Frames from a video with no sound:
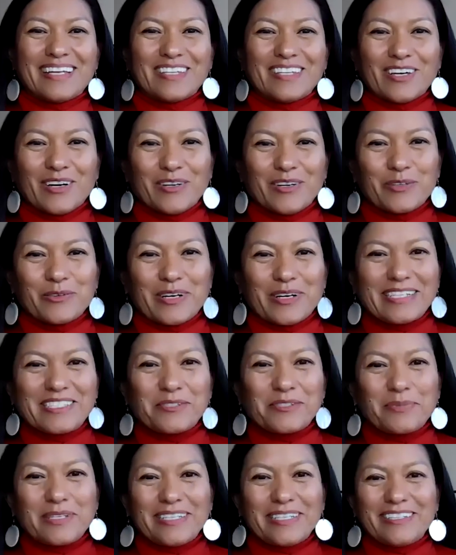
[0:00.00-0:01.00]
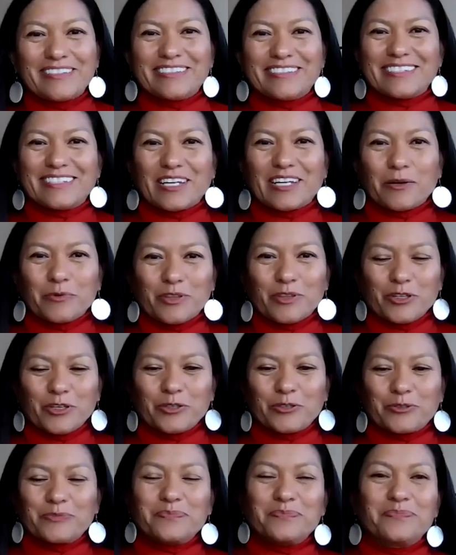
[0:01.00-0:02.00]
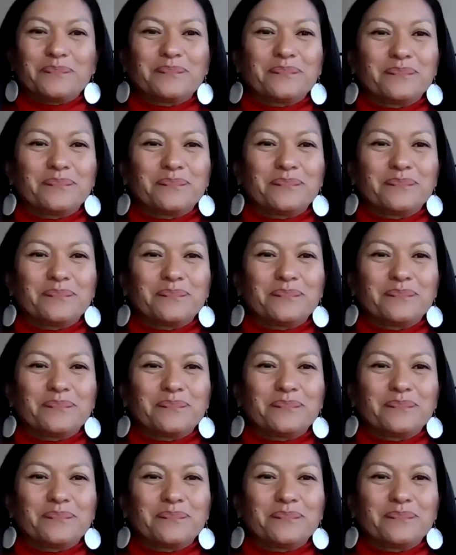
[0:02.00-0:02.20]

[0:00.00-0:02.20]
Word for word: Hello, great to be here today with you.